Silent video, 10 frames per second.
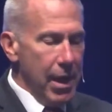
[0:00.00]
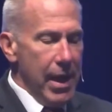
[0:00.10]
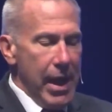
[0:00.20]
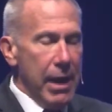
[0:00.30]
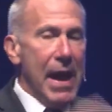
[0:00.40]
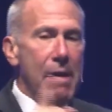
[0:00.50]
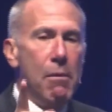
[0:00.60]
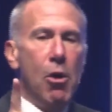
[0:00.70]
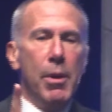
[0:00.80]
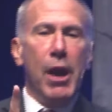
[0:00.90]
And in that
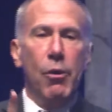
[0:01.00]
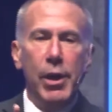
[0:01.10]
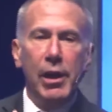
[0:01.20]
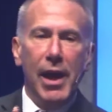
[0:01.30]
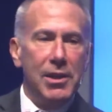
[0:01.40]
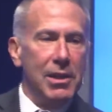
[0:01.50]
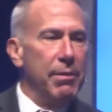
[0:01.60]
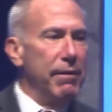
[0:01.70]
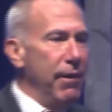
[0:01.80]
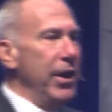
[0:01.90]
moment, I realized something
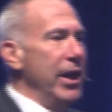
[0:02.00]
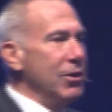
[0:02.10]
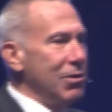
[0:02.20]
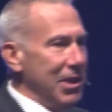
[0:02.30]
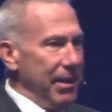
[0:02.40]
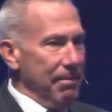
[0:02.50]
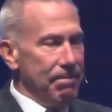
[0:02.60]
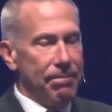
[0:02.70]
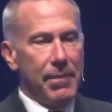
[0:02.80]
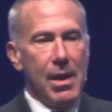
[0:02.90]
very interesting.
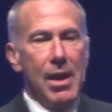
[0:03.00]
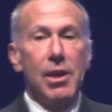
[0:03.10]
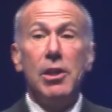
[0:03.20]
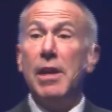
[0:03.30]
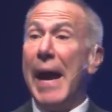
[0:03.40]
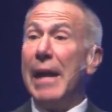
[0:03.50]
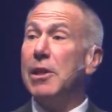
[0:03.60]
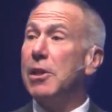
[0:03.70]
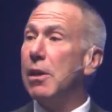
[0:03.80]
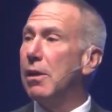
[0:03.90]
You see,
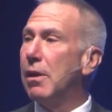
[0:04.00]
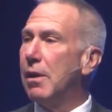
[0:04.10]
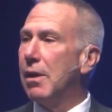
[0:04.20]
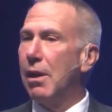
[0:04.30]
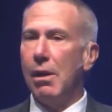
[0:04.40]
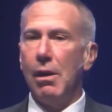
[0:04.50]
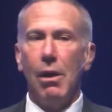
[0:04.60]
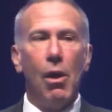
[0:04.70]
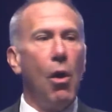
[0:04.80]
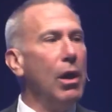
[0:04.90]
that's
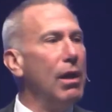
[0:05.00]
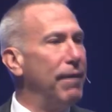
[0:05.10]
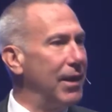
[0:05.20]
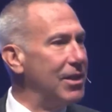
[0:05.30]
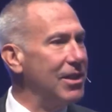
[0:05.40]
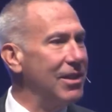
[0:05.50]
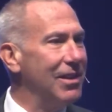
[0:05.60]
all of us.